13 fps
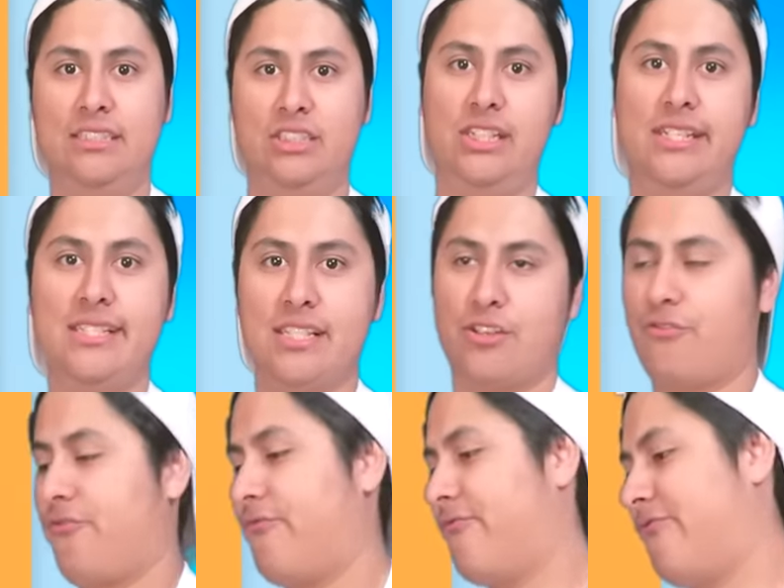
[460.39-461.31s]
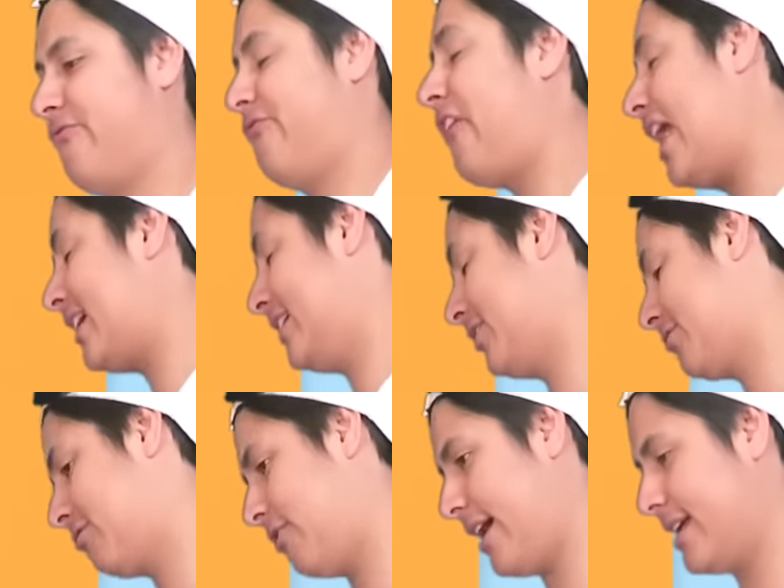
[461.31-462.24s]
Jesus fucking
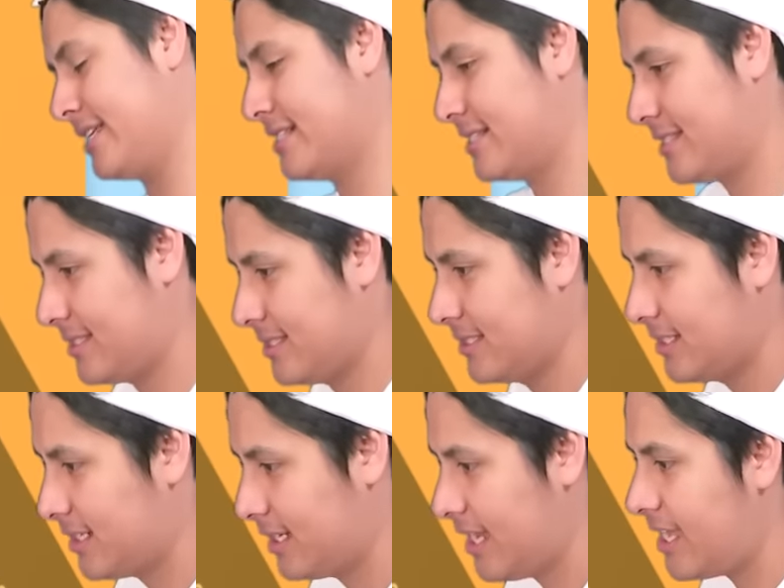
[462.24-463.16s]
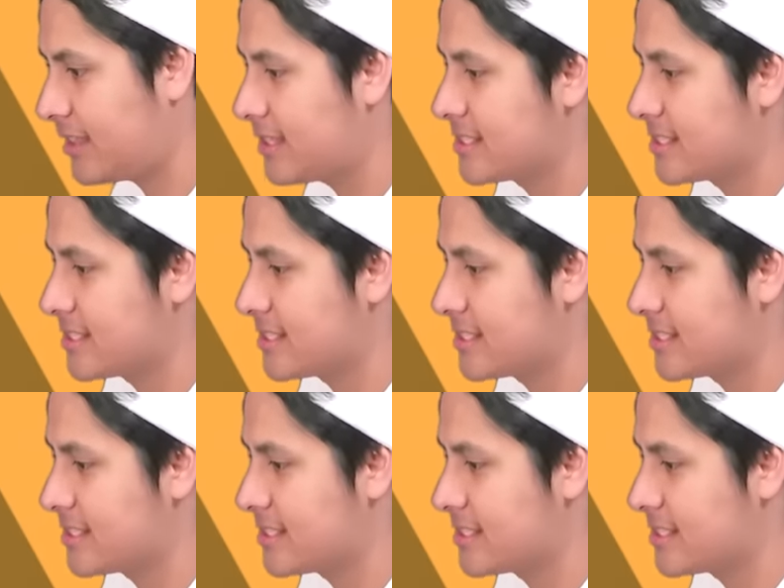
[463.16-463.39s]
Christ. Hate